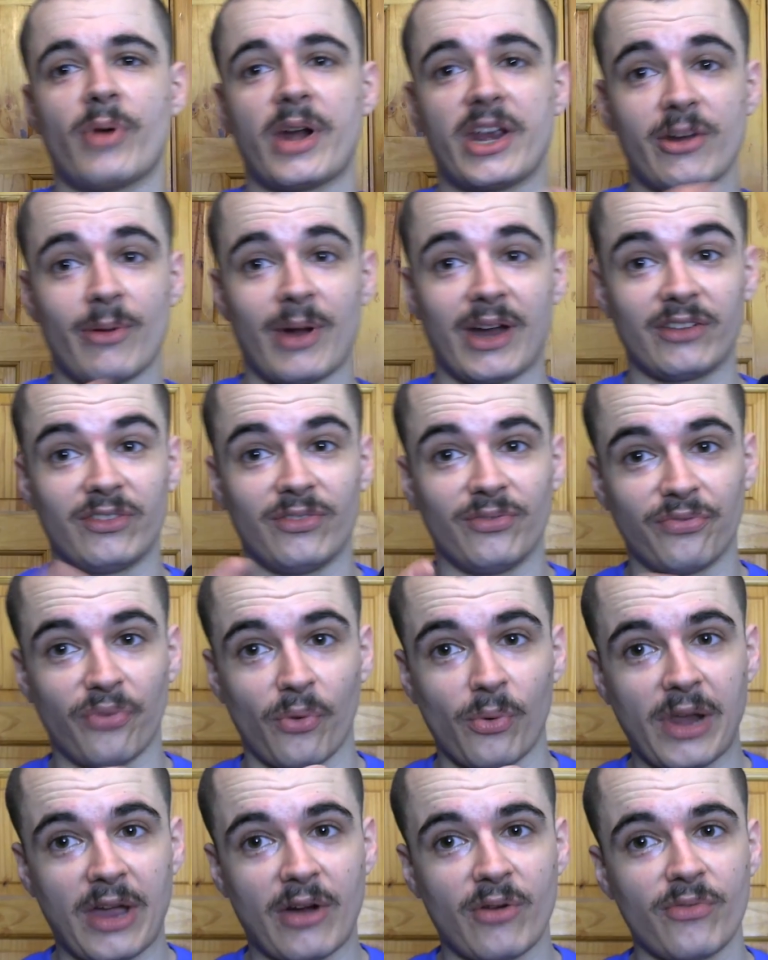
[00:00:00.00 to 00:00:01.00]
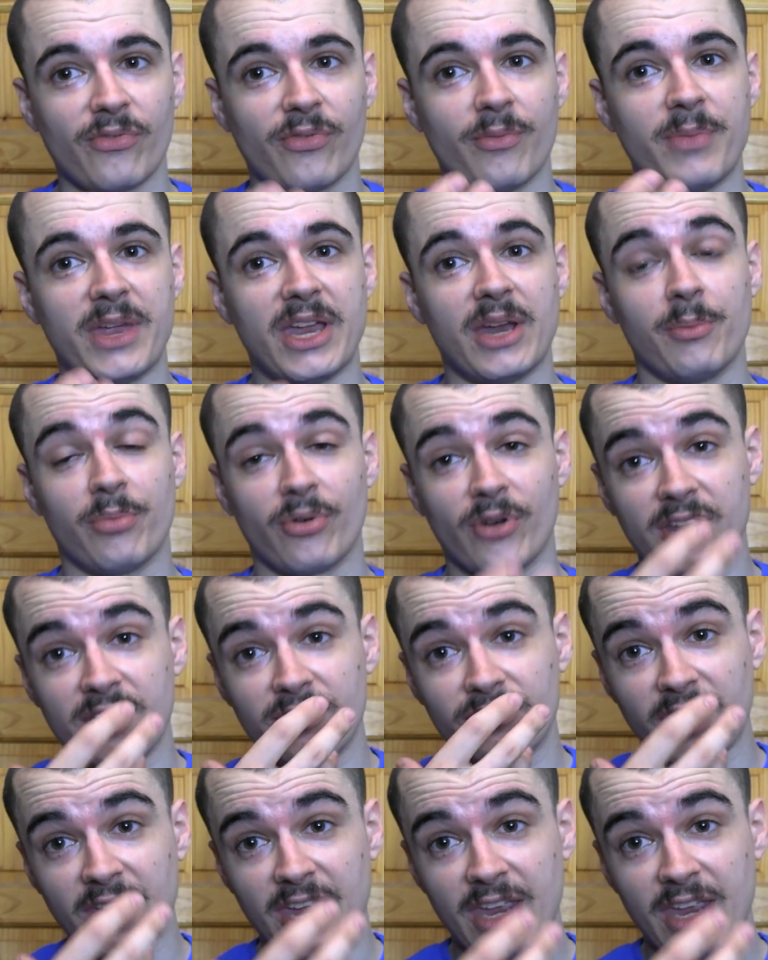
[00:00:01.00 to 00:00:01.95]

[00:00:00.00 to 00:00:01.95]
radioactive fallout from being breathed